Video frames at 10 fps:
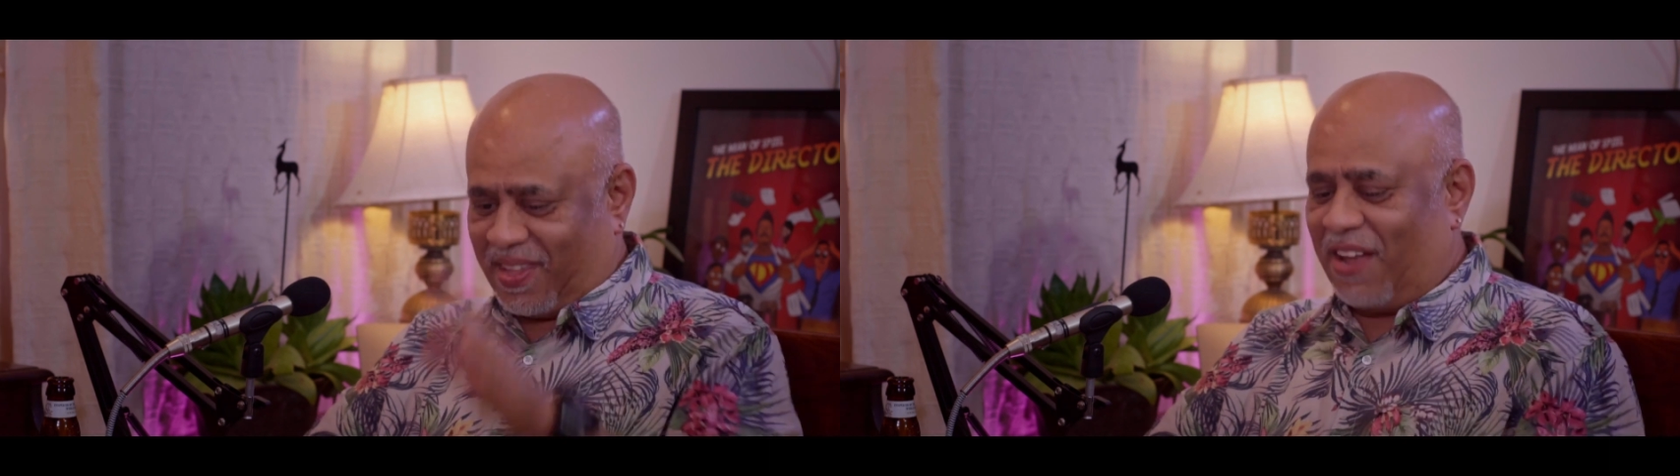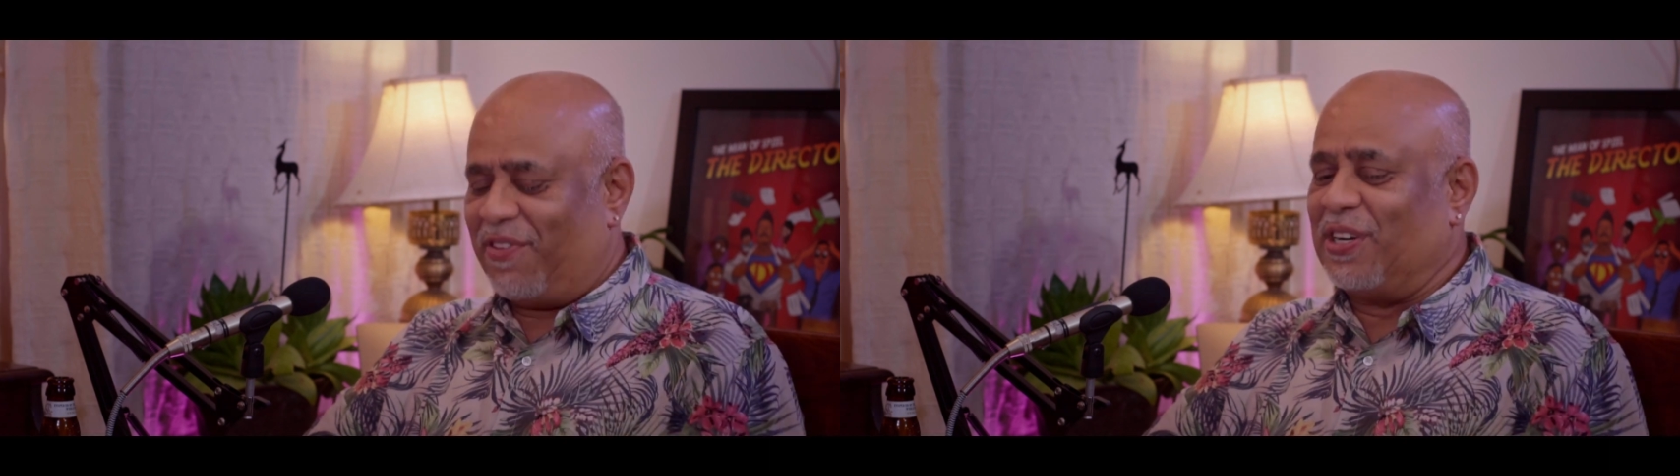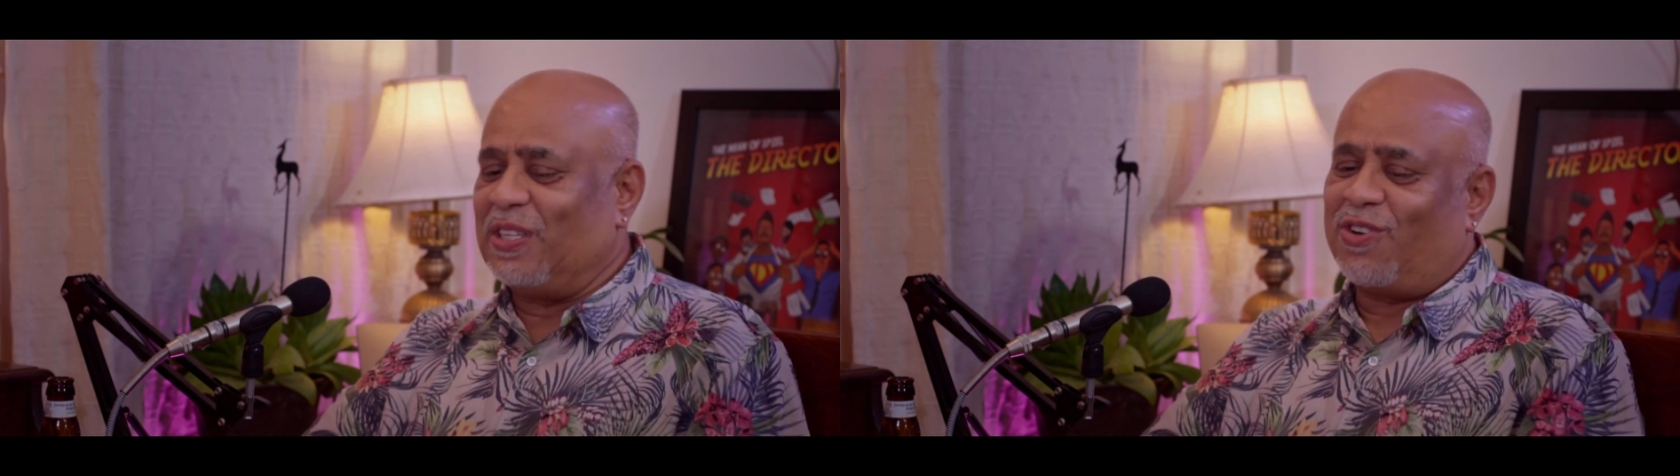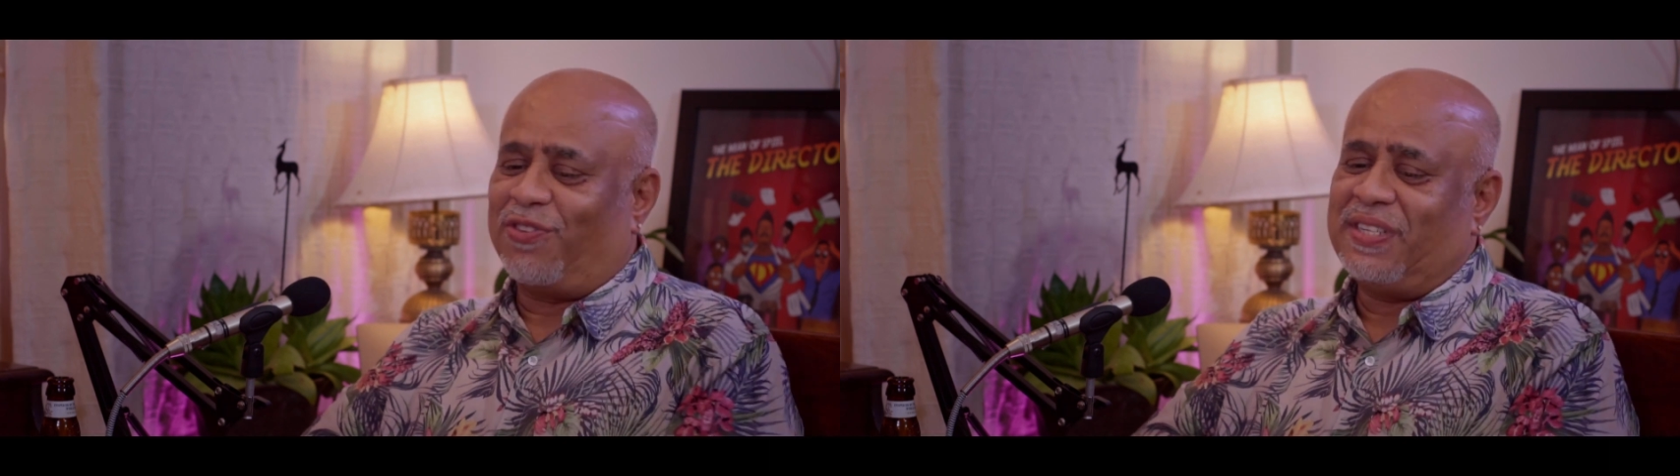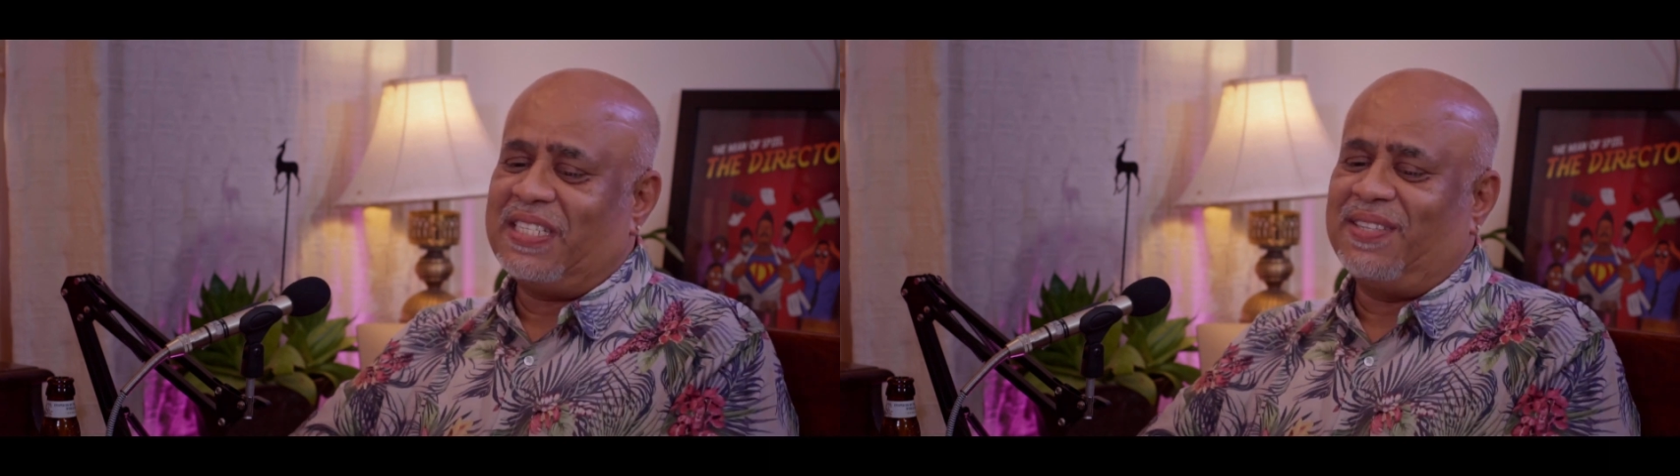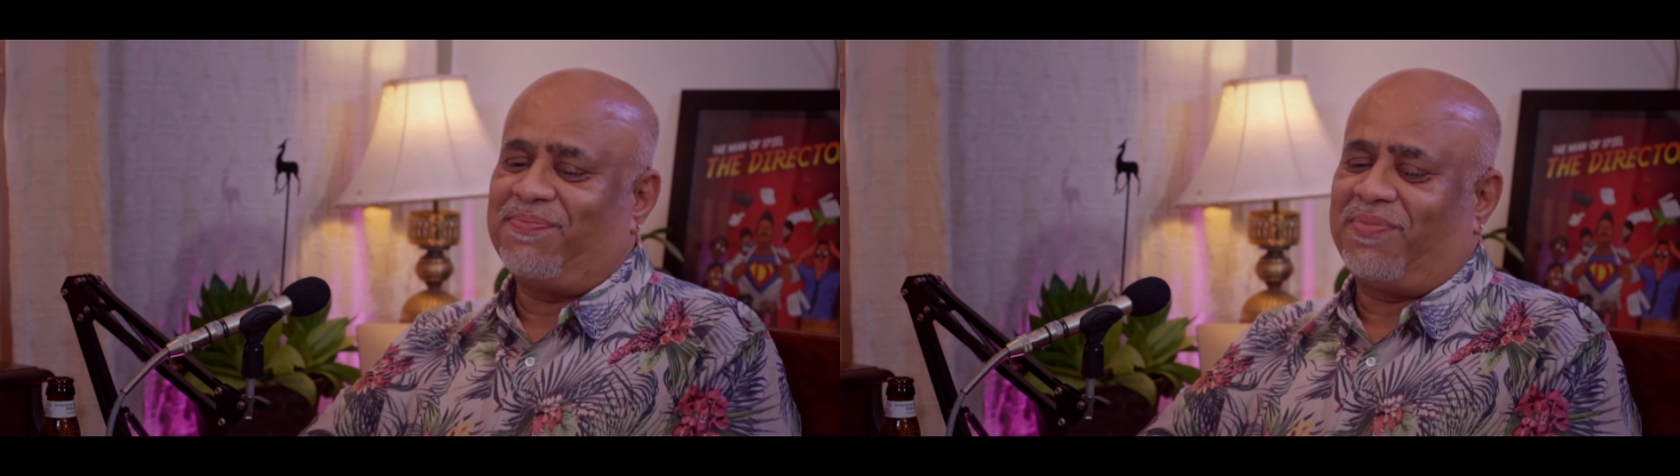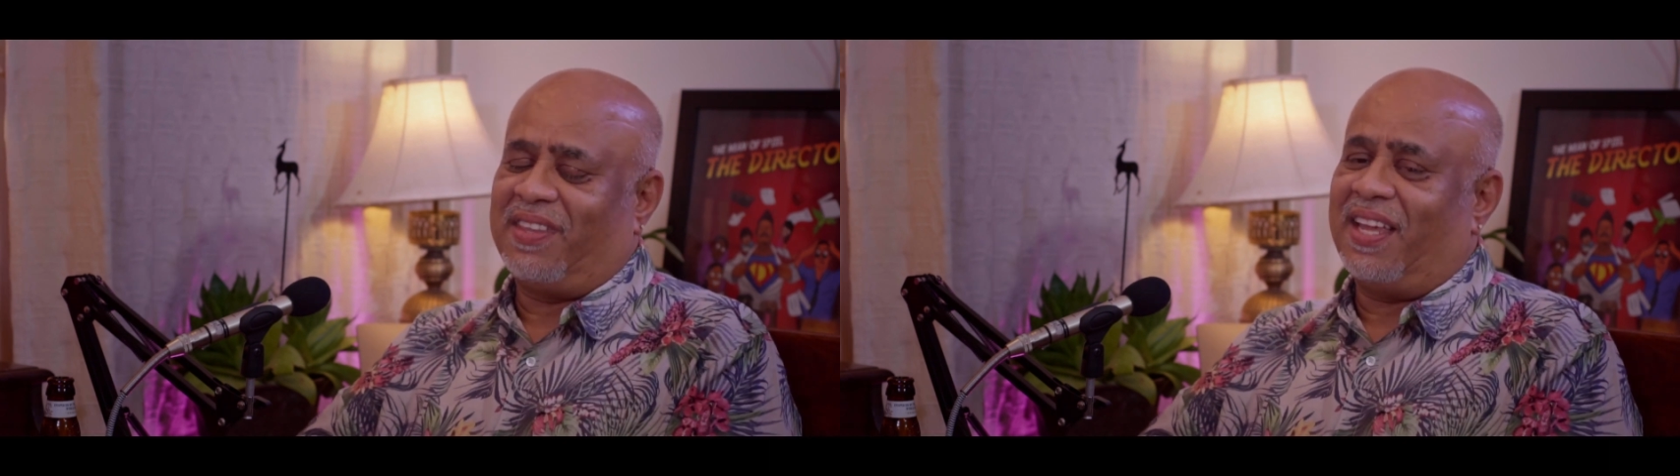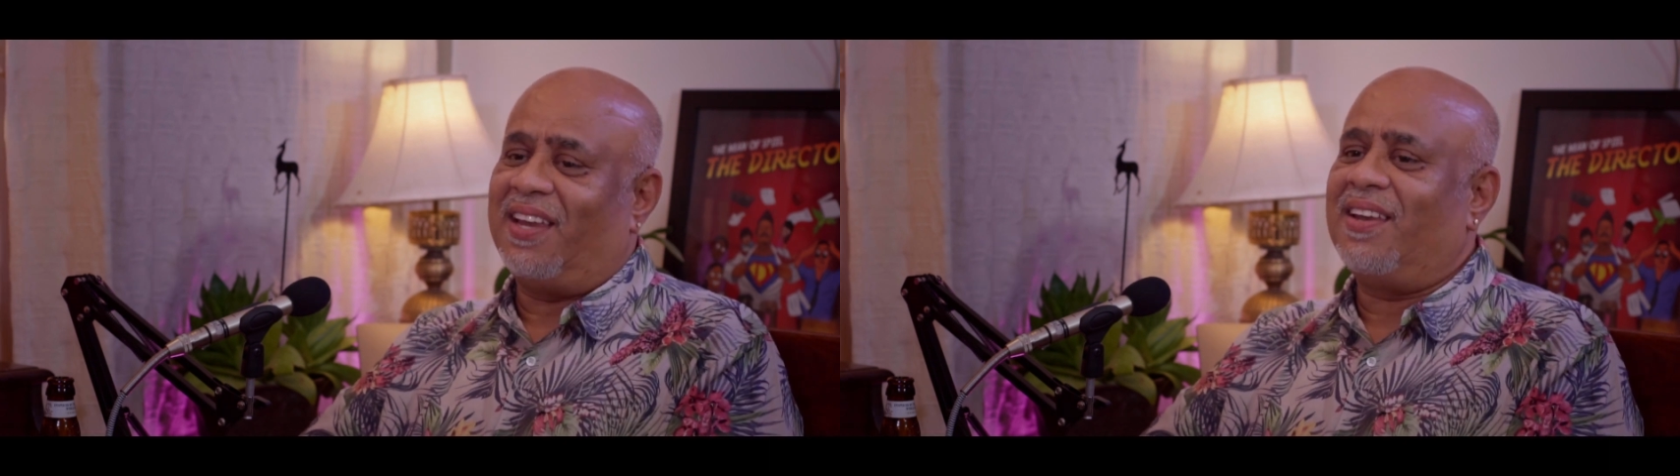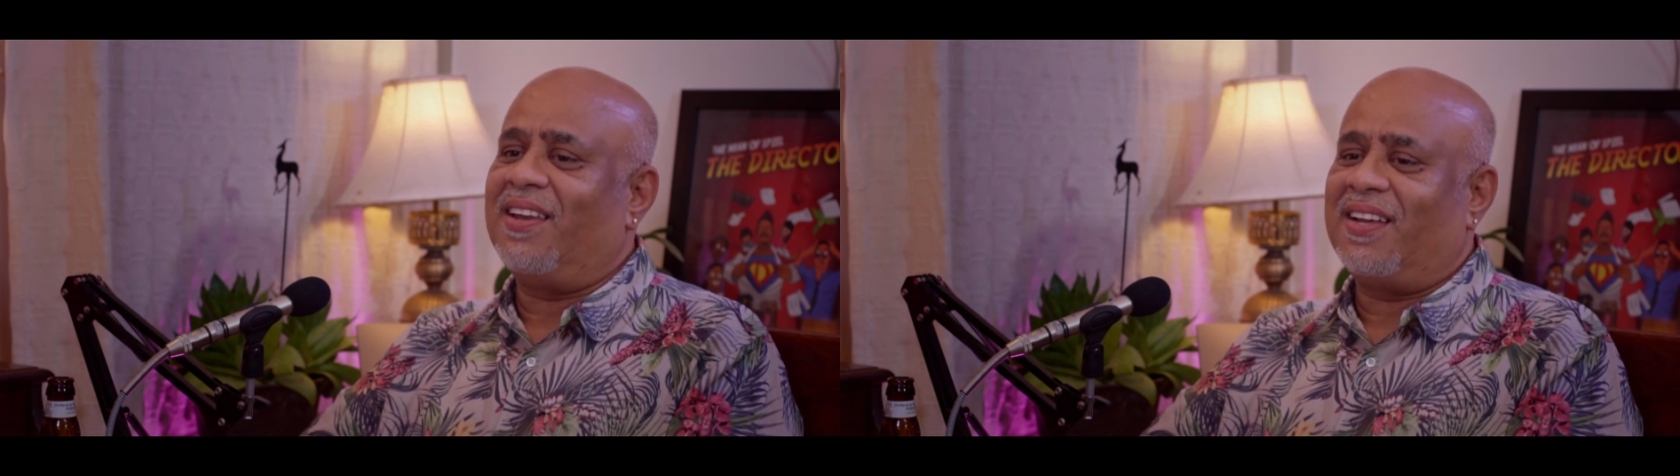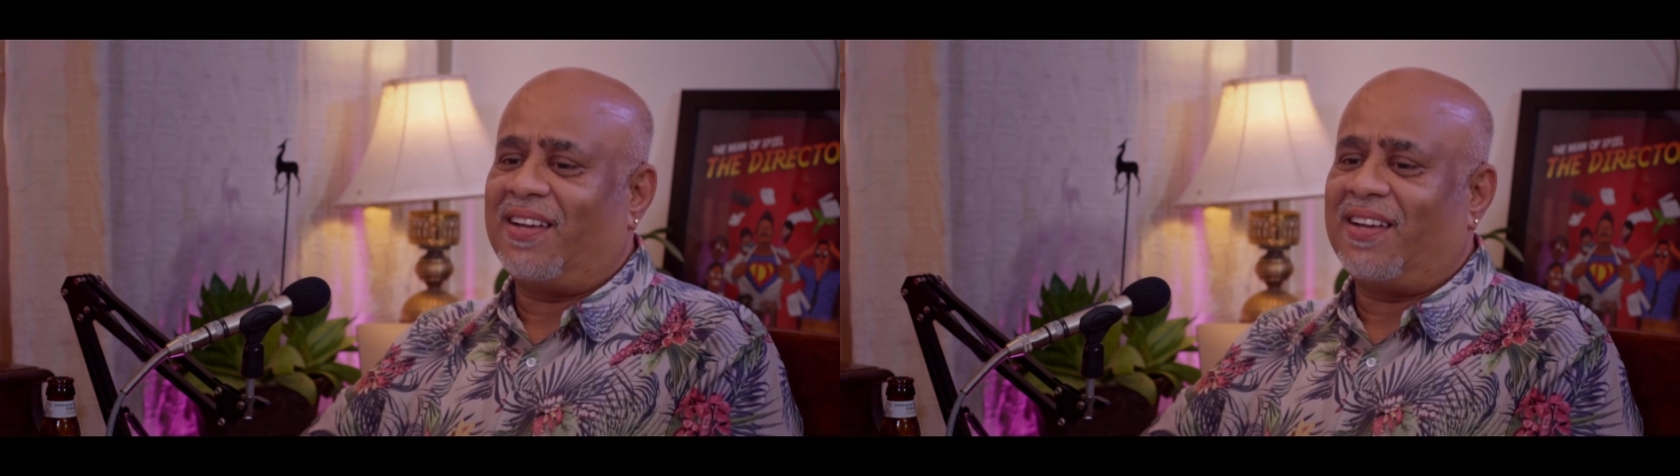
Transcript: I went to his office. Then